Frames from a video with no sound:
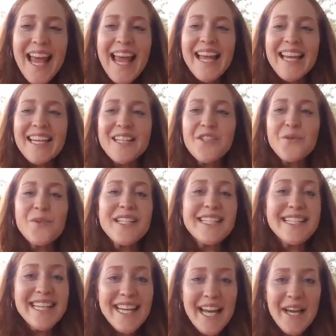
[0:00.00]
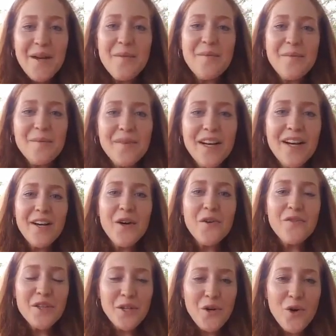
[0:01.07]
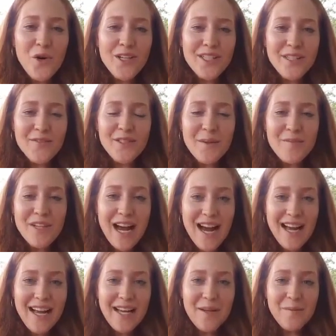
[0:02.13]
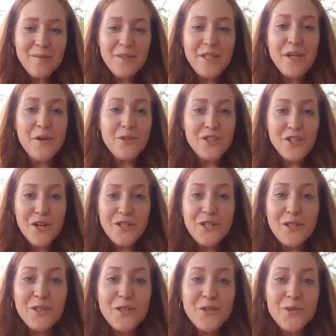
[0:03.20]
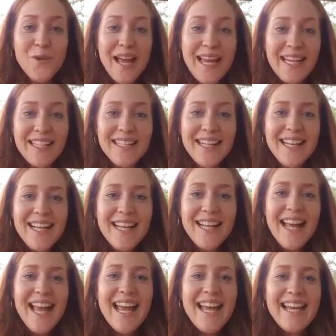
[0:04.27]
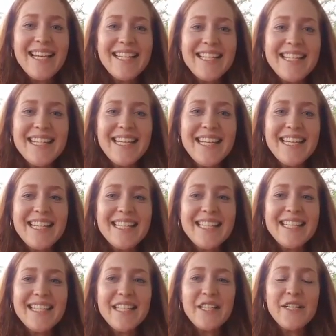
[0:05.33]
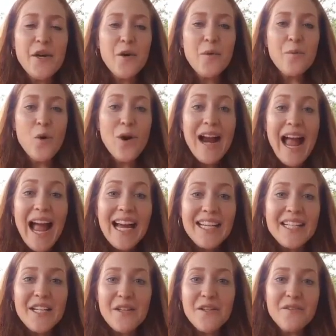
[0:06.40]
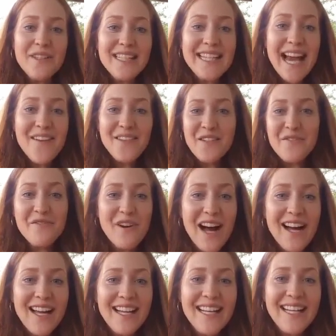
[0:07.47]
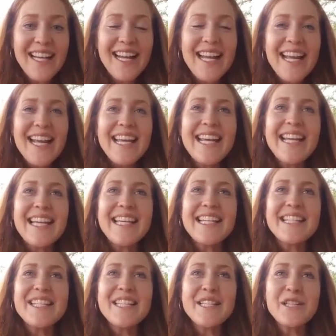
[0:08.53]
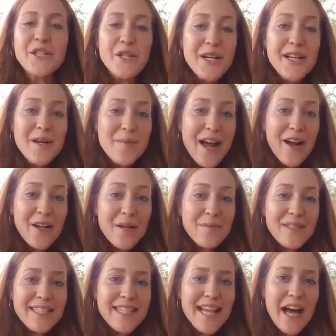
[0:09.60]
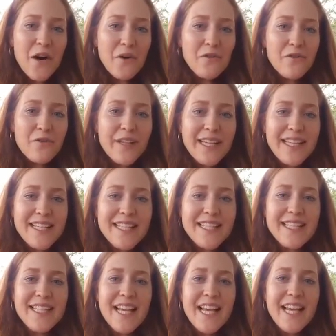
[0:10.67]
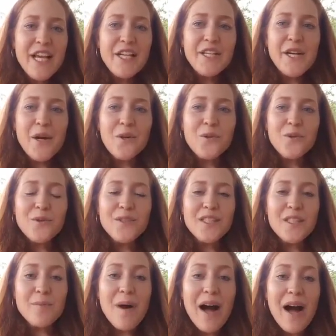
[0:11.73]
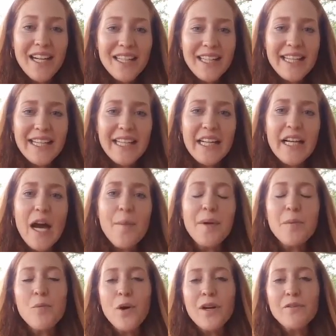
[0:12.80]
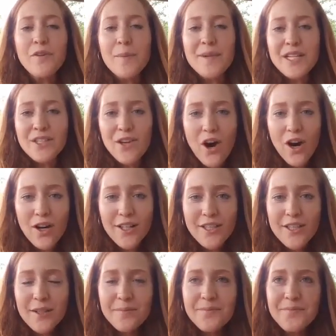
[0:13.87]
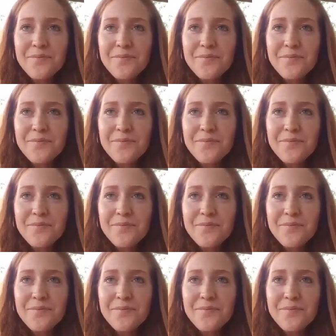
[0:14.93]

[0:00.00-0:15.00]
And we see him over the course of some time, start to lose weight. And he's, more active. He's having fun. He's learning about himself. He's, smiling and coming more from his heart.